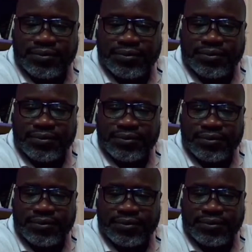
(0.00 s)

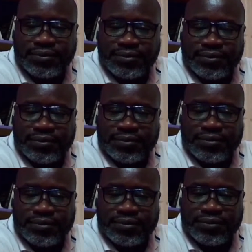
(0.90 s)

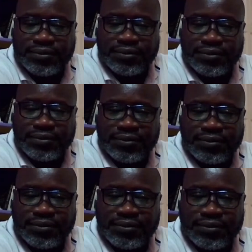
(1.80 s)

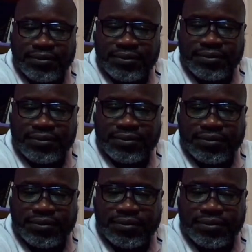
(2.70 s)

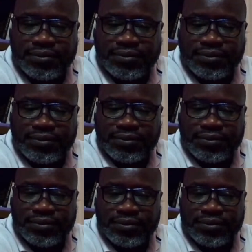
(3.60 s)

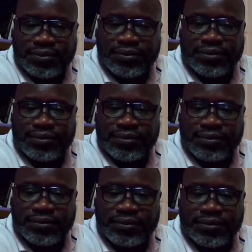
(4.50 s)

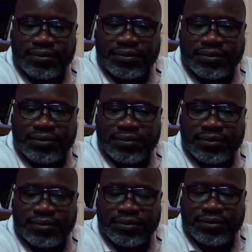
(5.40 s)

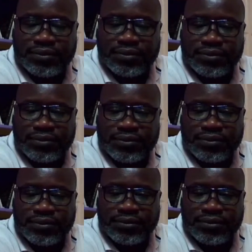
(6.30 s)

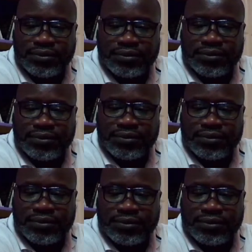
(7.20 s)
[no speech]